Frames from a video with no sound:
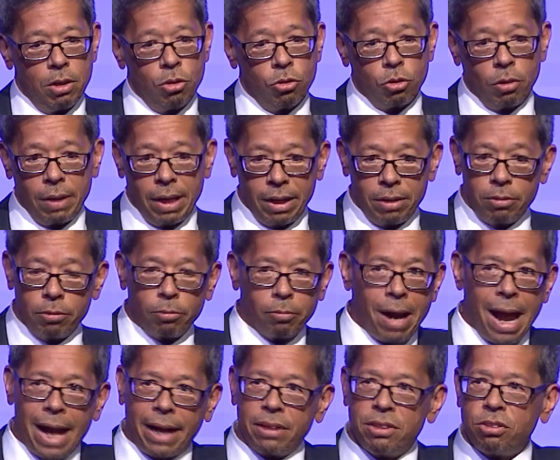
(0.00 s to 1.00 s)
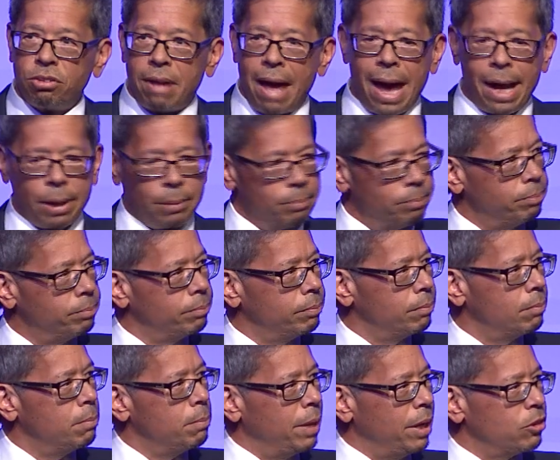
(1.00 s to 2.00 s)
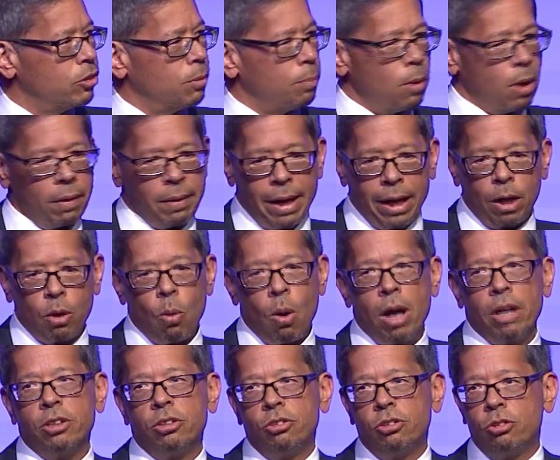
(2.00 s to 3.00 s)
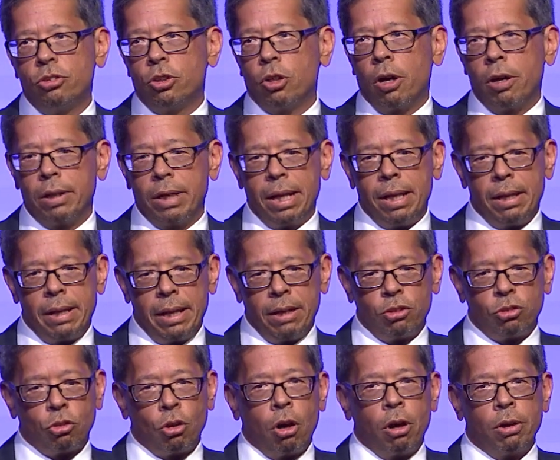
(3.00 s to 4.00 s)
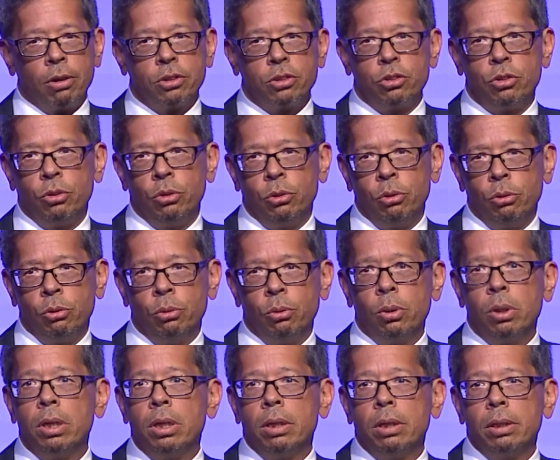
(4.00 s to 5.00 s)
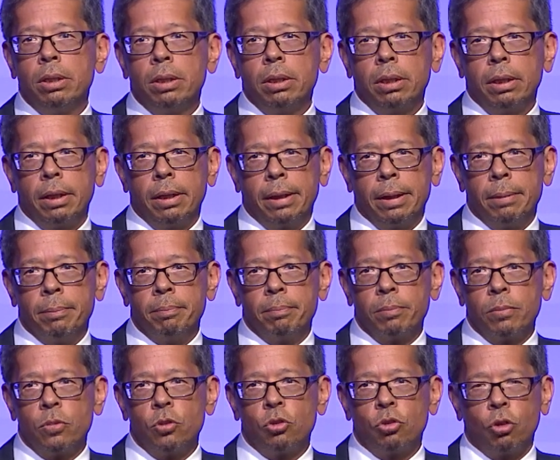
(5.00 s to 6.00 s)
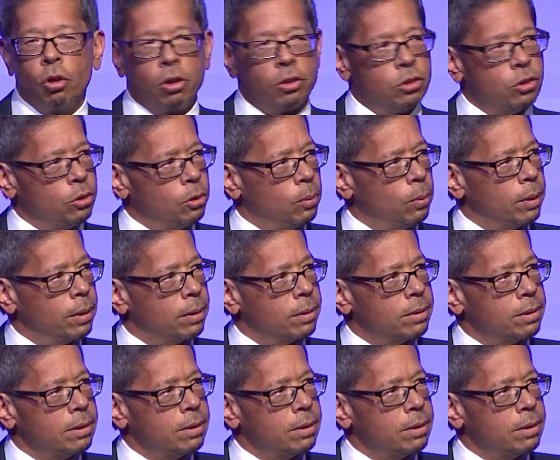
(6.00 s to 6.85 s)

So then rack and stack them based upon that quad chart, and then start to um, start to uh,